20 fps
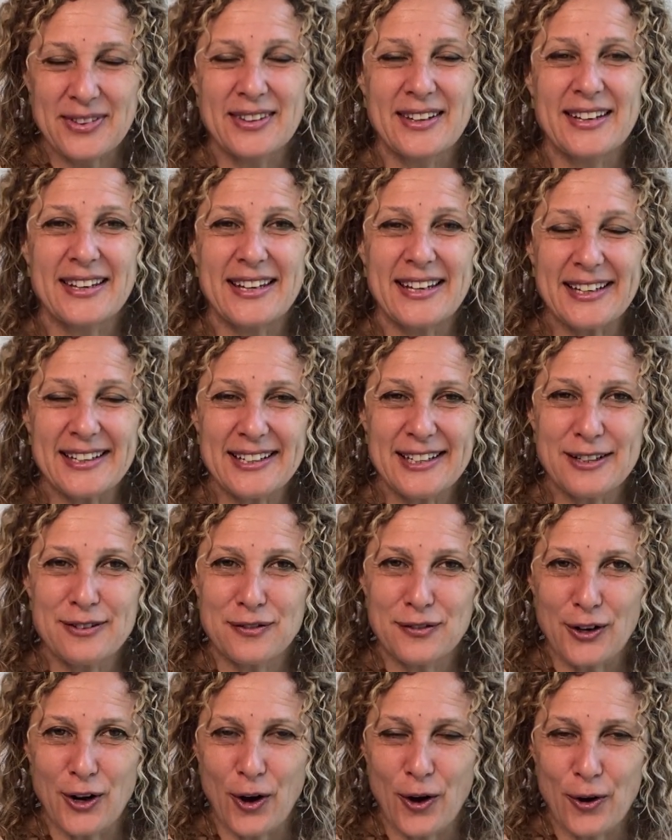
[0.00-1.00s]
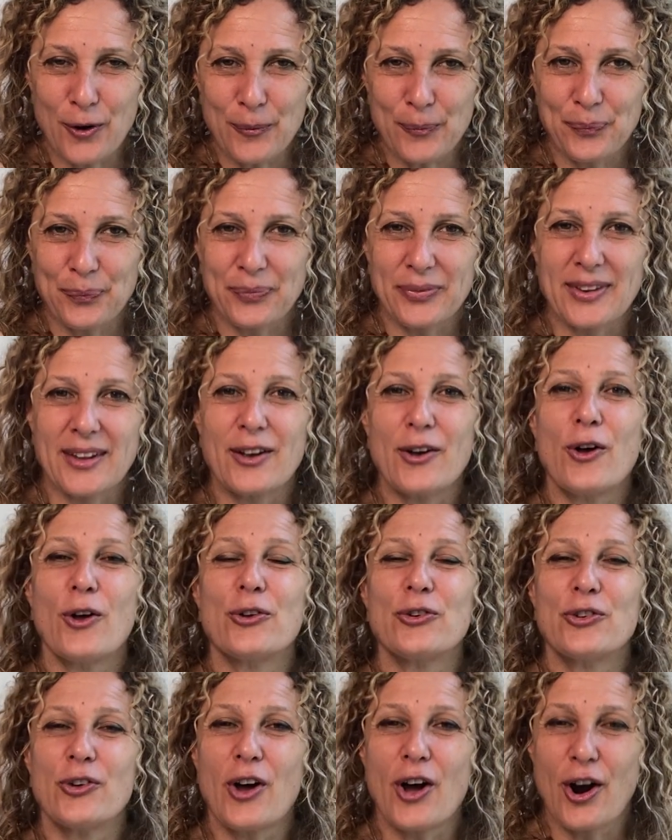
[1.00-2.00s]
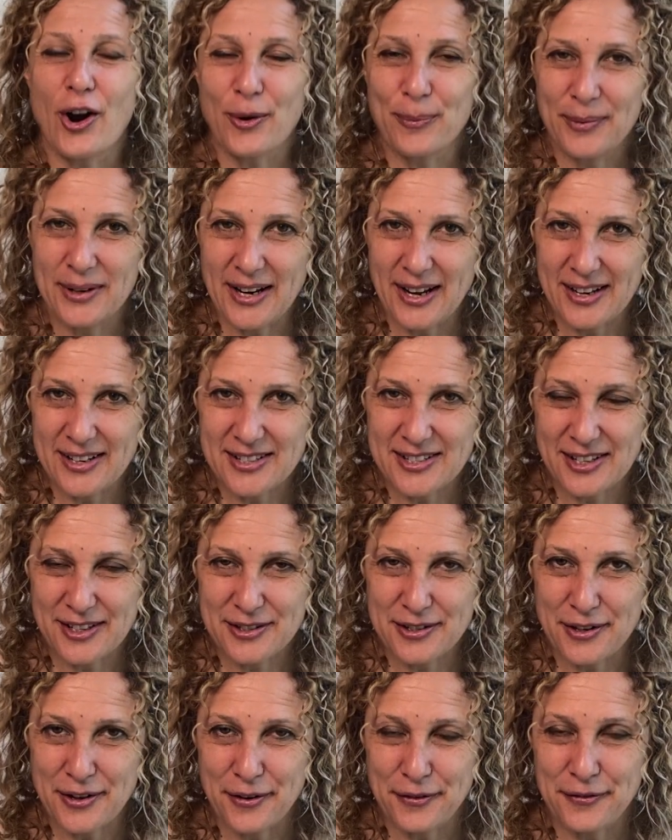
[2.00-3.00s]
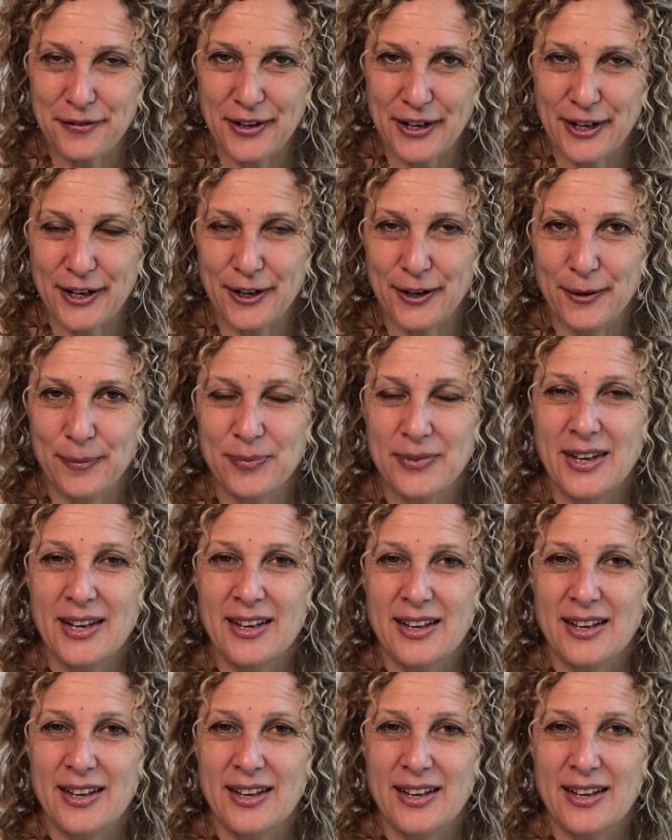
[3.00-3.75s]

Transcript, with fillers: the kidney flow also harmonizes fear.